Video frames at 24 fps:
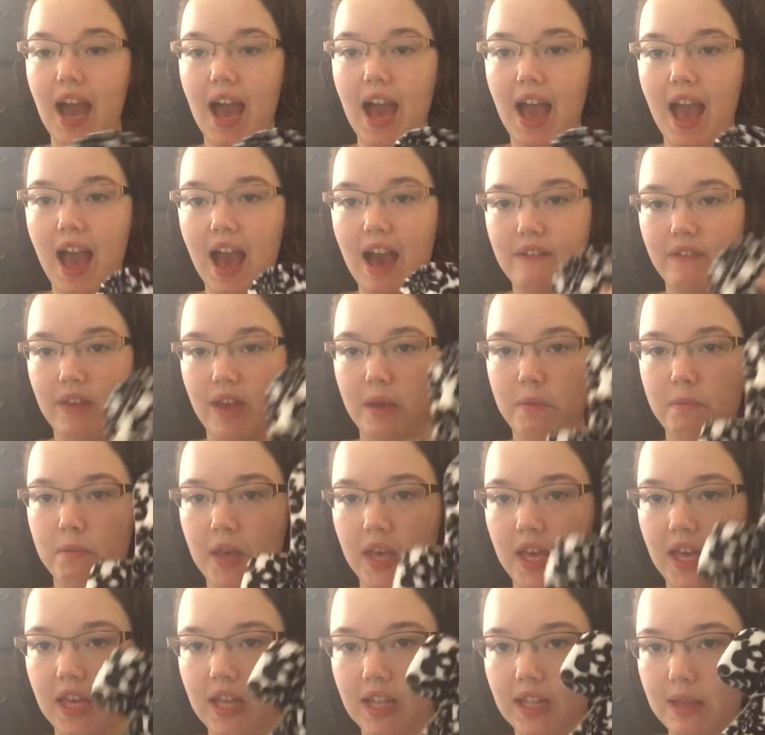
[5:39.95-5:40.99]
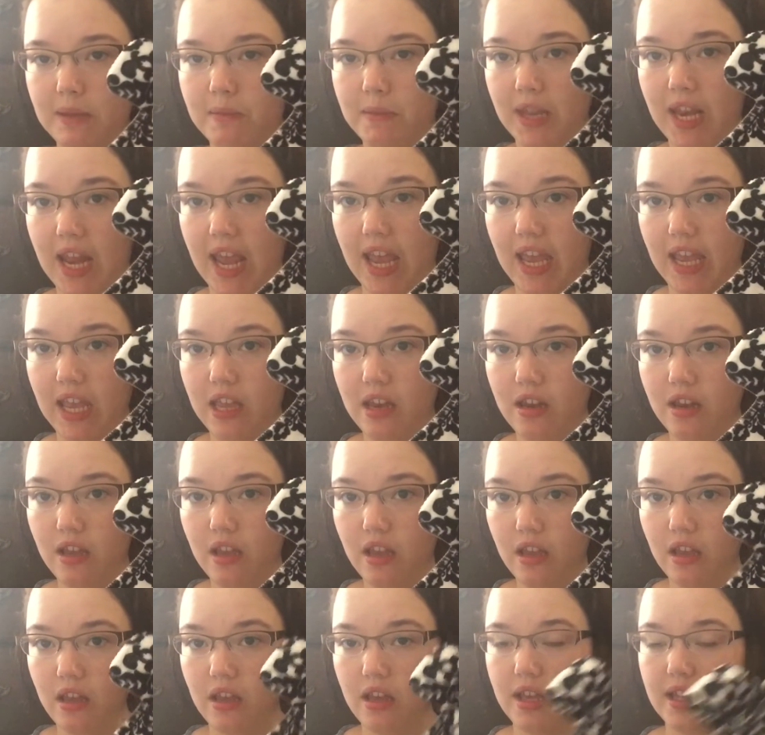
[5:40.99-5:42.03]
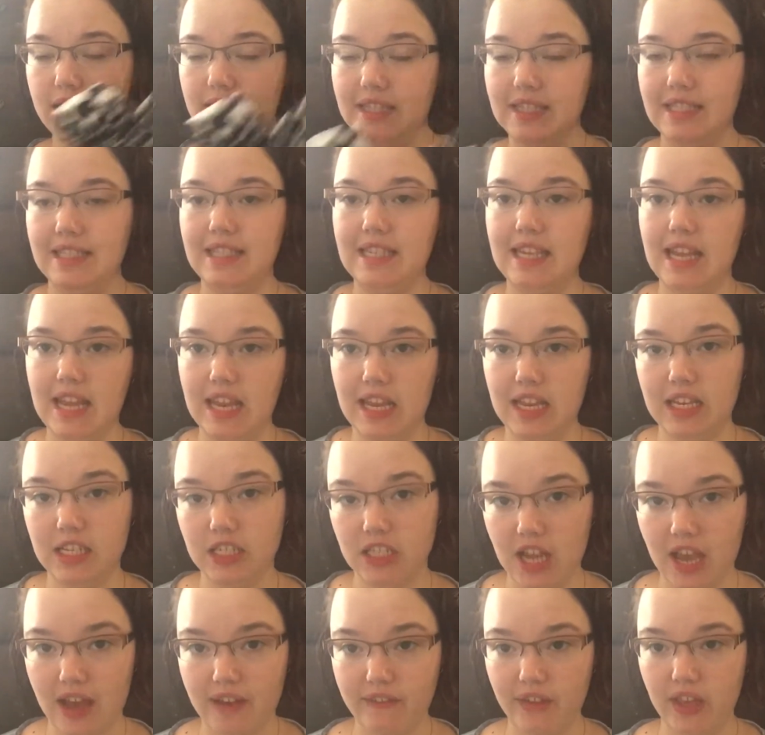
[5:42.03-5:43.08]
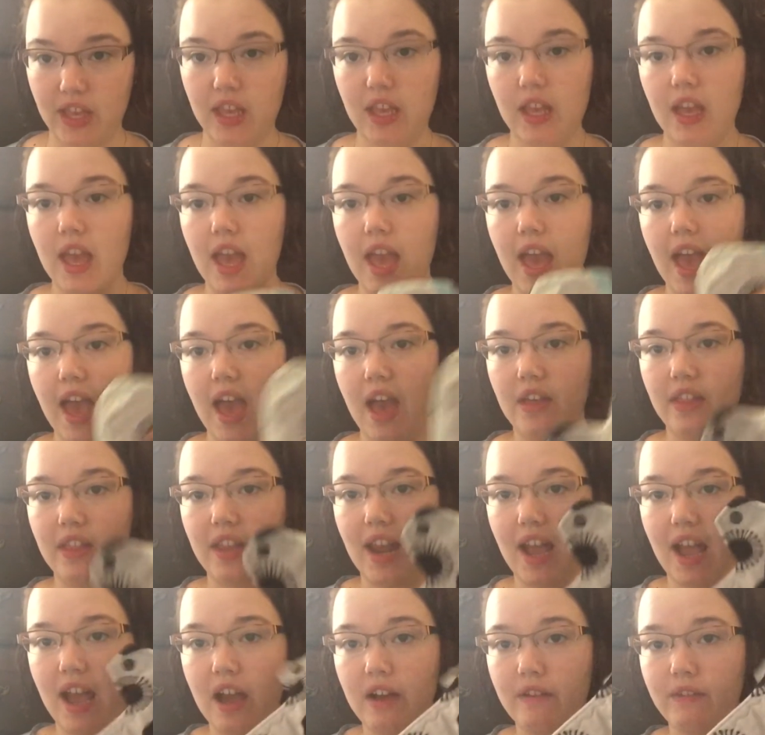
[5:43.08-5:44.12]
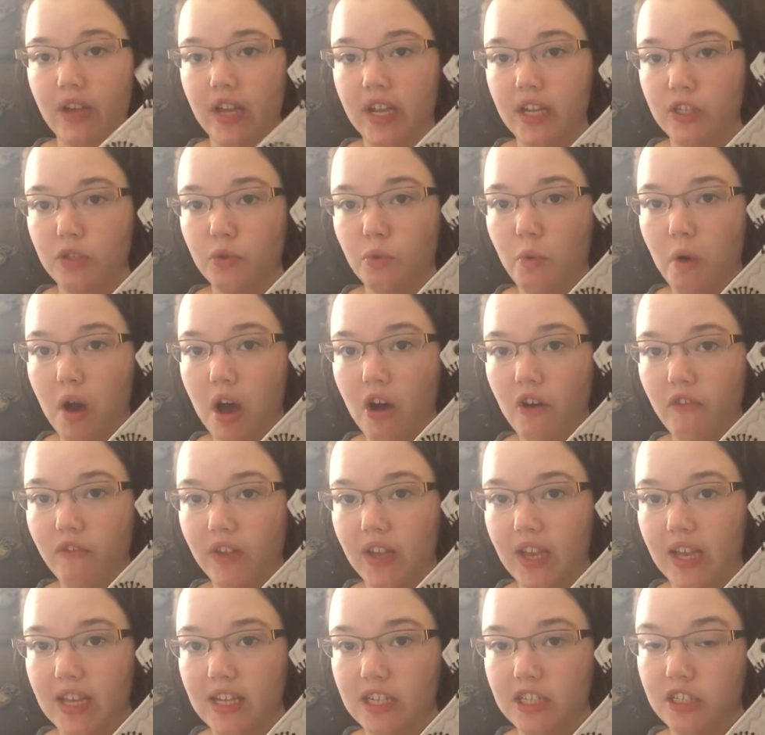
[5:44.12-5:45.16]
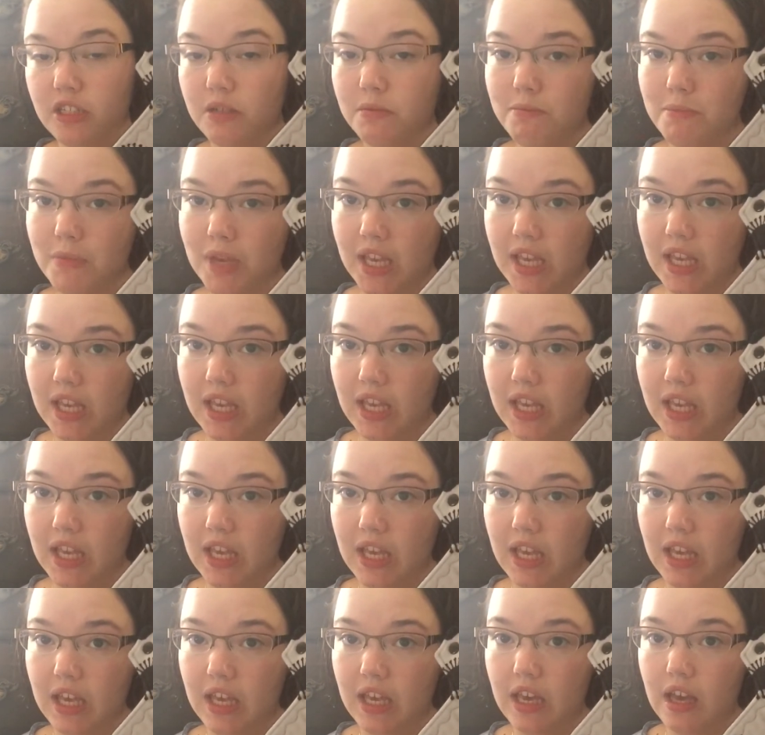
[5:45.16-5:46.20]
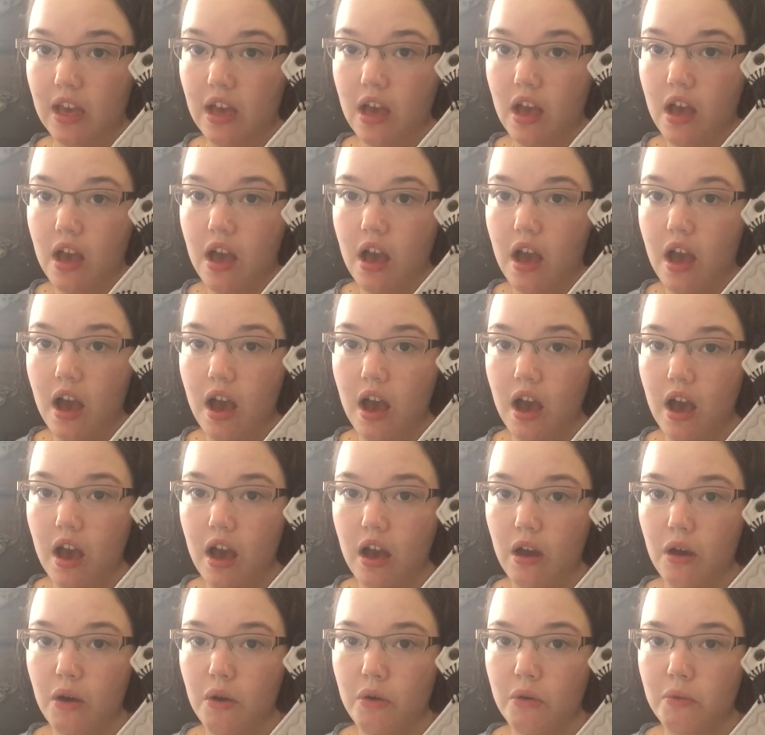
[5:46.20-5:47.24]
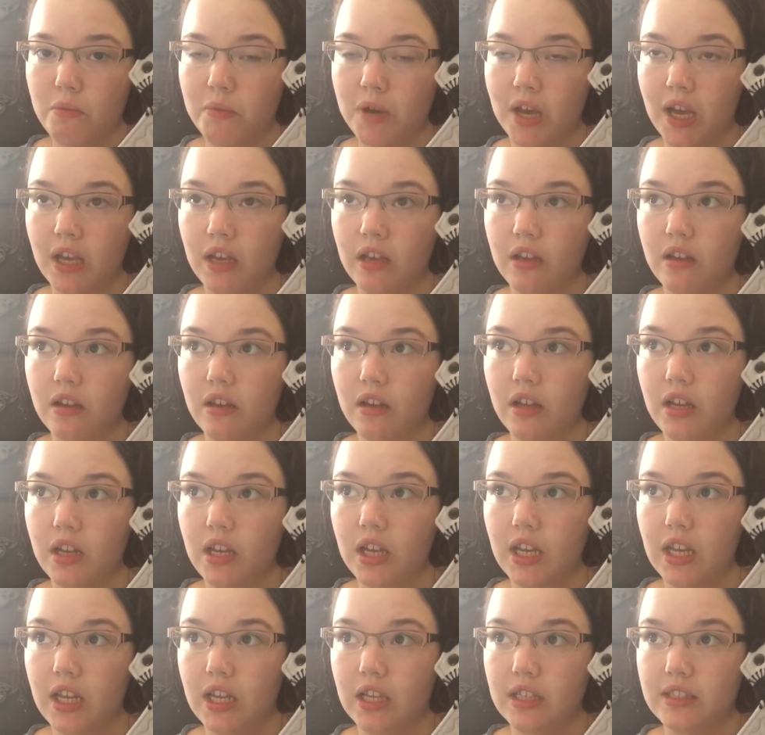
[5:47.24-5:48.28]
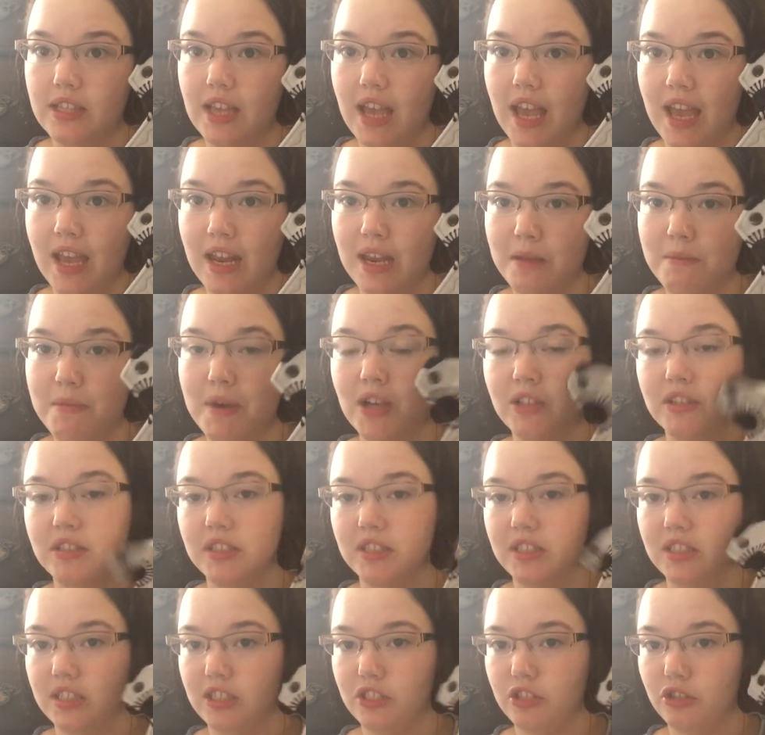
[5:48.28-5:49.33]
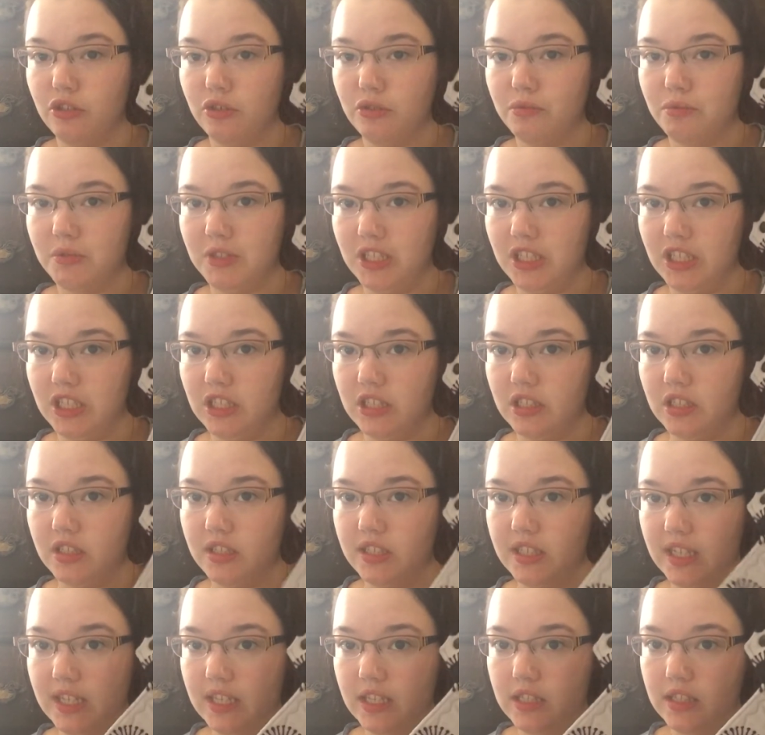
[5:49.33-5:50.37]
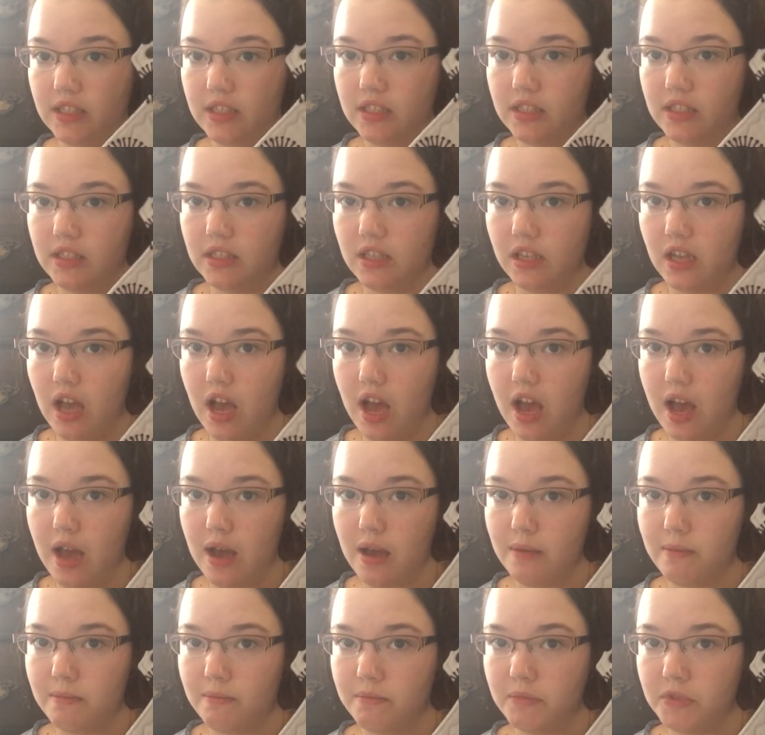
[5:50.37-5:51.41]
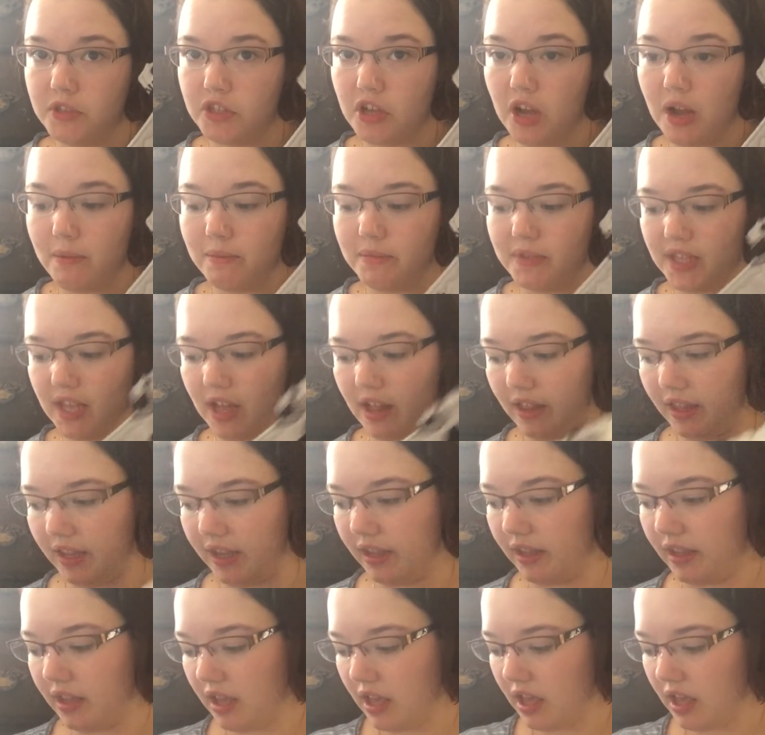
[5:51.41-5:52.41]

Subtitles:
I have a pink lemonade. It's 10-inch heavy. And then I have a 12-inch minky, oh my goodness, Annie Bell's Essentials, which has since stopped selling.